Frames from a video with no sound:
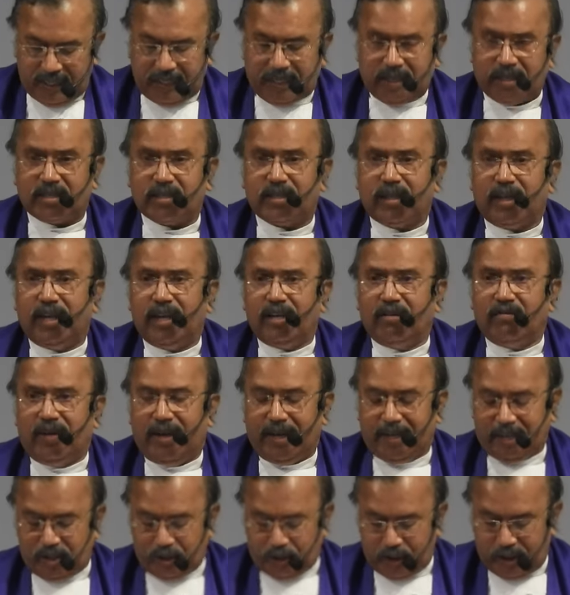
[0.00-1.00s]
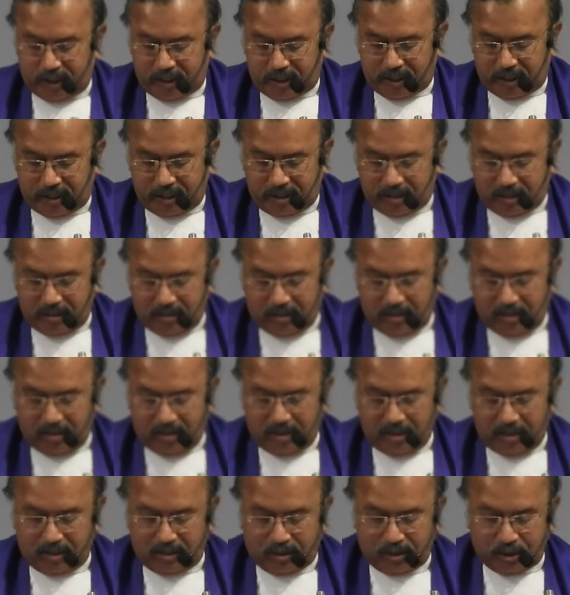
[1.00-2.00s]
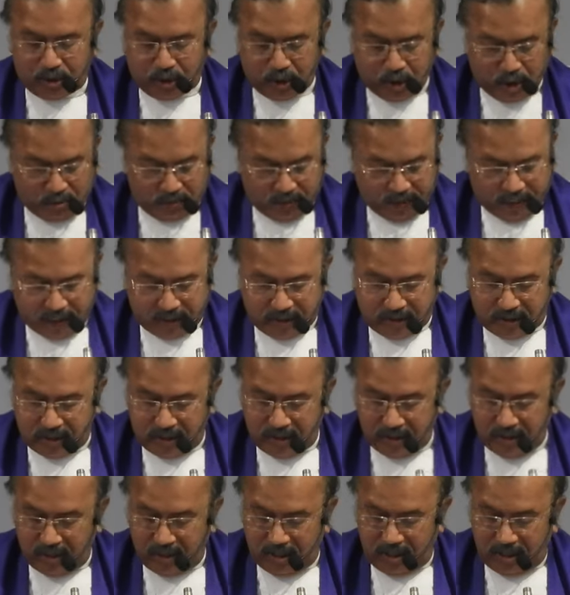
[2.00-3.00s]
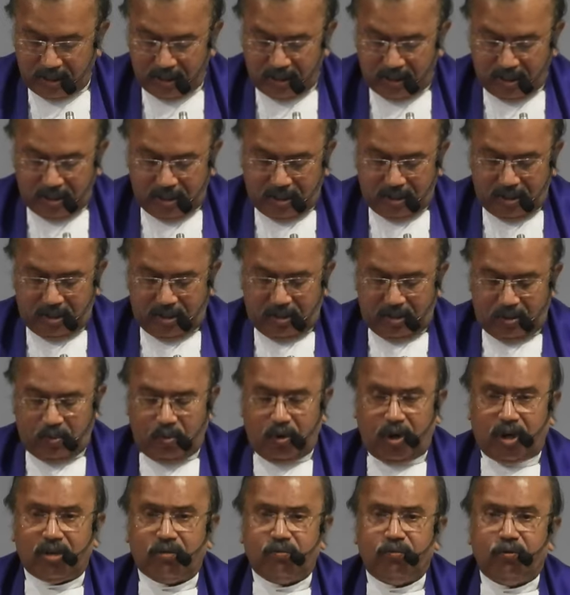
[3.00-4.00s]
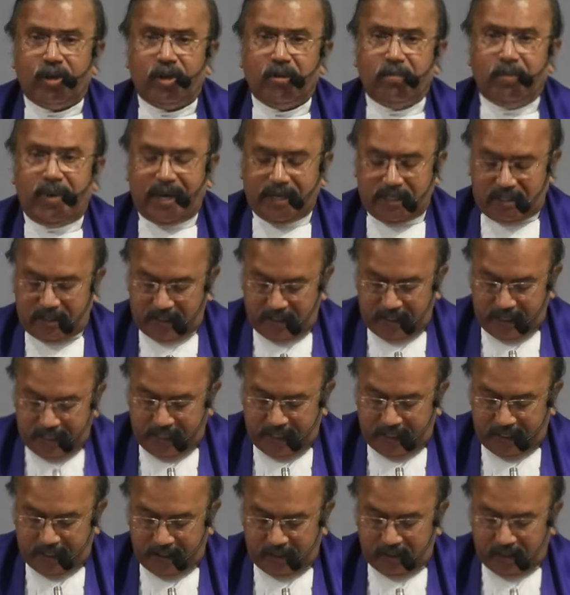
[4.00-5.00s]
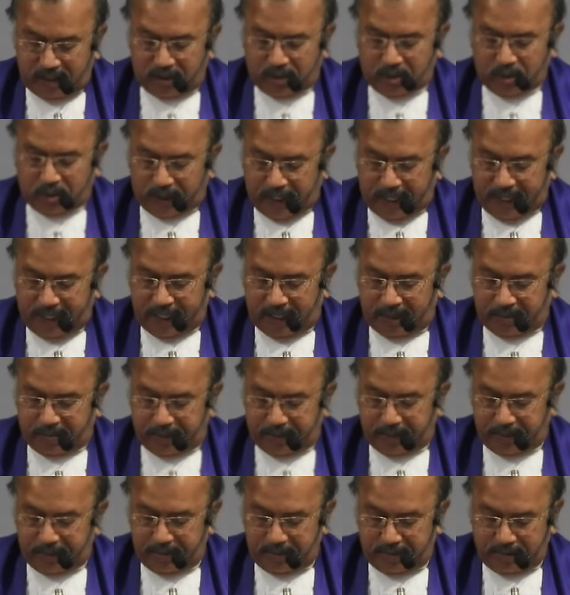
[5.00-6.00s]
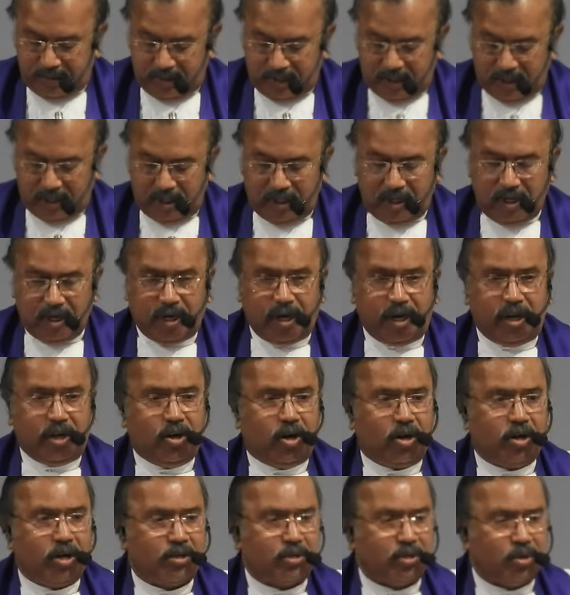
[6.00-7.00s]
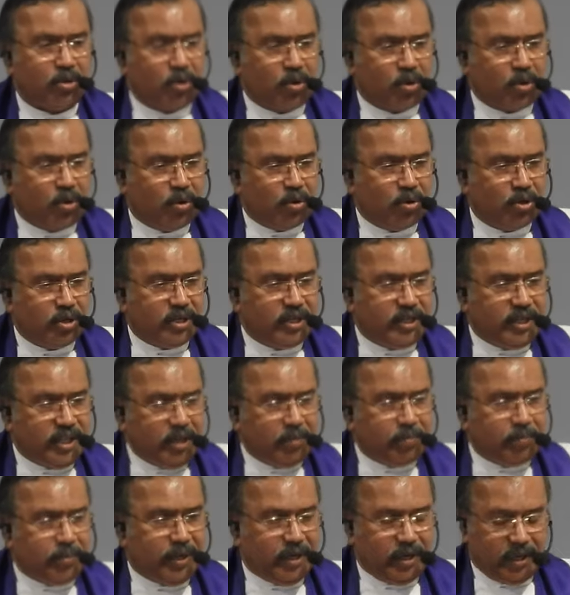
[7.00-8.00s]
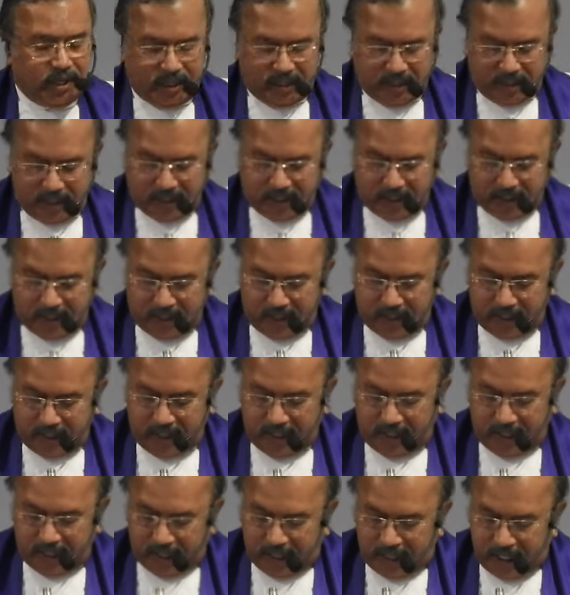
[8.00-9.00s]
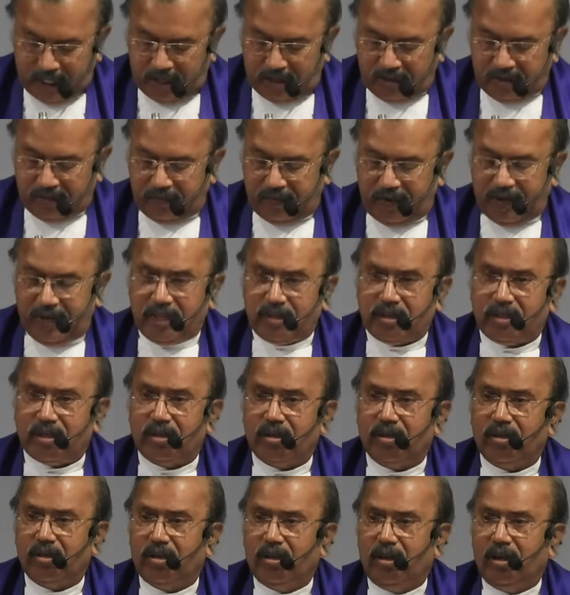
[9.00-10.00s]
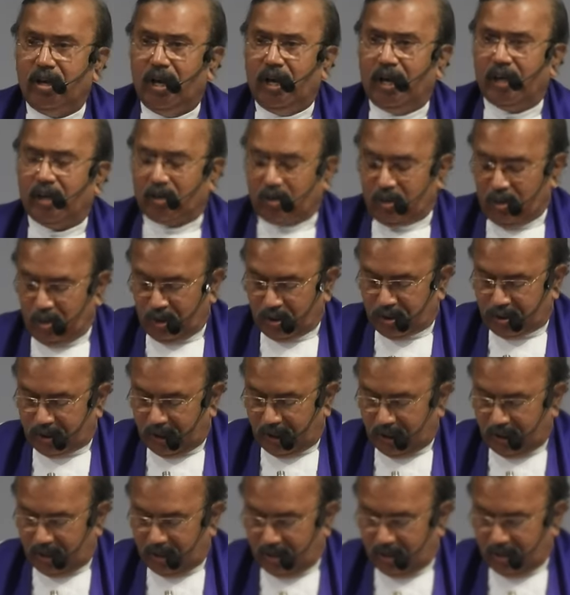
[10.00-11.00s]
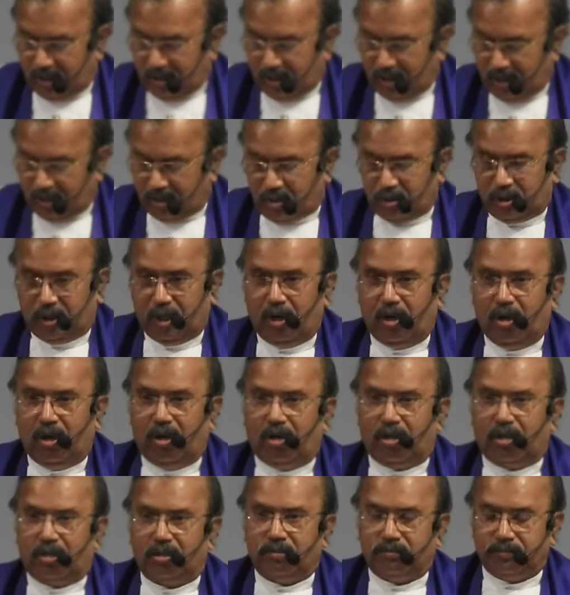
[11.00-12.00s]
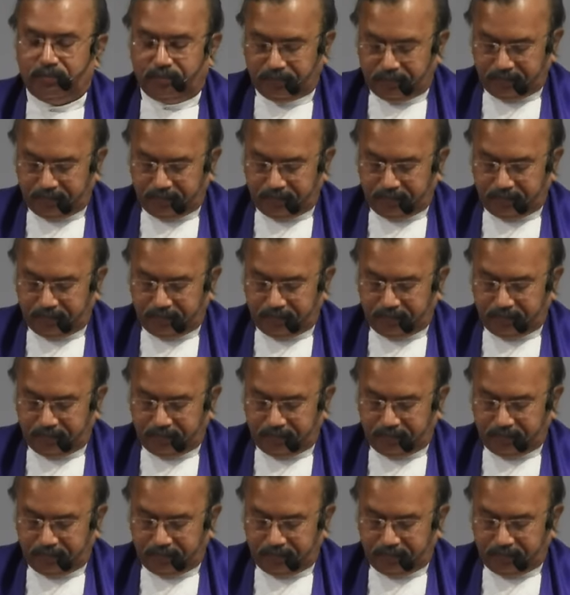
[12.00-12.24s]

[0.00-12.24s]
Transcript: Let us invite Jesus to show us what we might need to clean up in order to grow deeper in our faith and closer to the Lord.